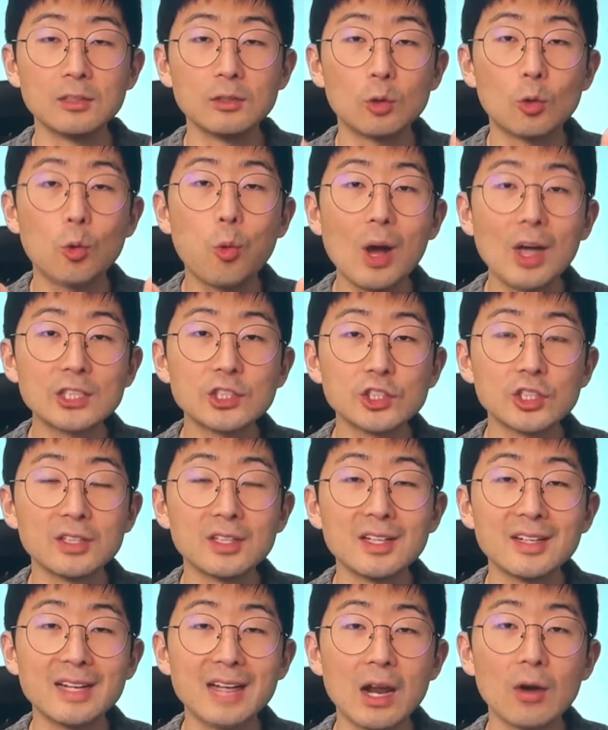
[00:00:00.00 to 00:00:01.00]
question
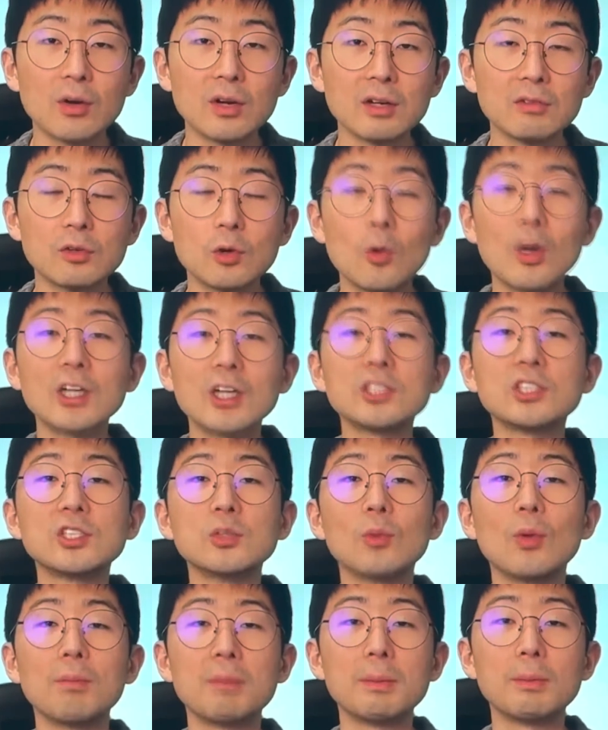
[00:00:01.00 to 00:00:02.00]
the narrative, question
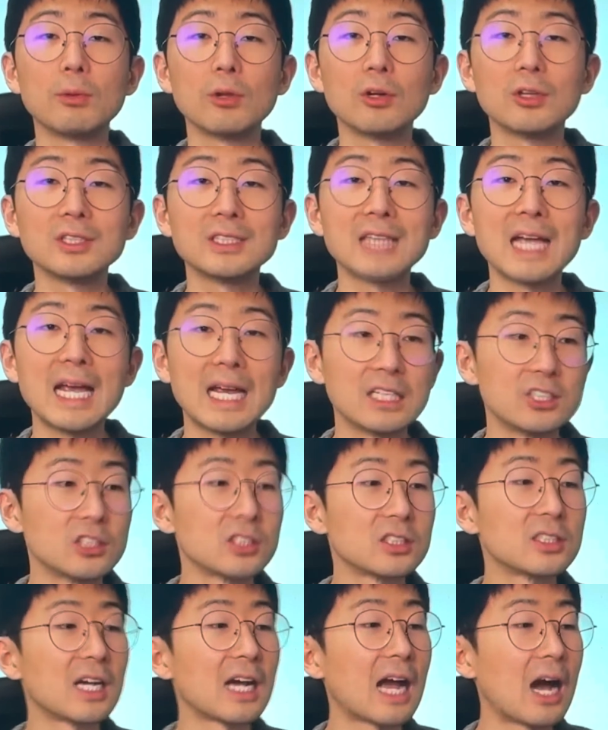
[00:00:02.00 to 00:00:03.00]
what people are saying,
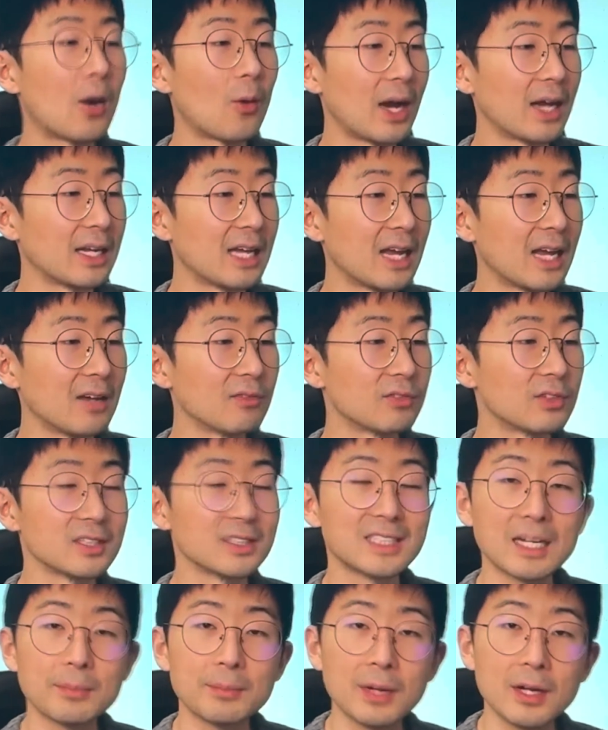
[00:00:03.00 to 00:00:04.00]
just like how I gave the
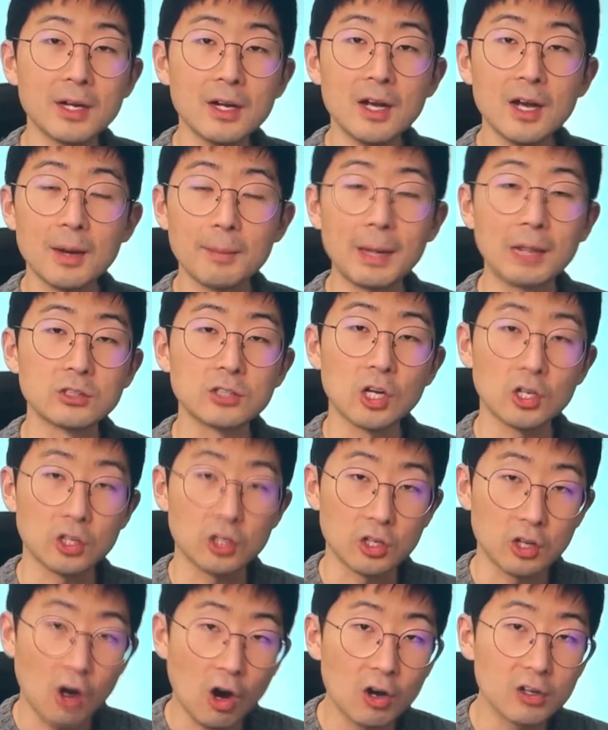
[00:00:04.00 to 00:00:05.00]
segment about Tucker
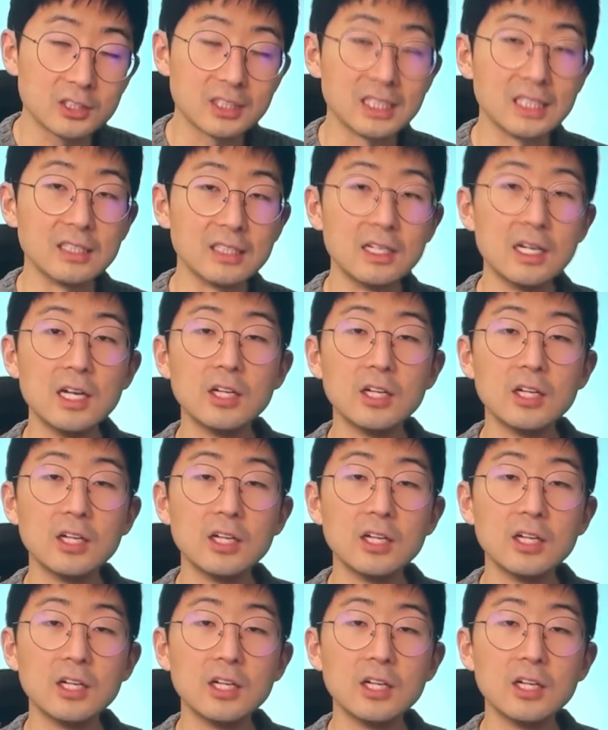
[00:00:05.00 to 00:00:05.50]
Carlson.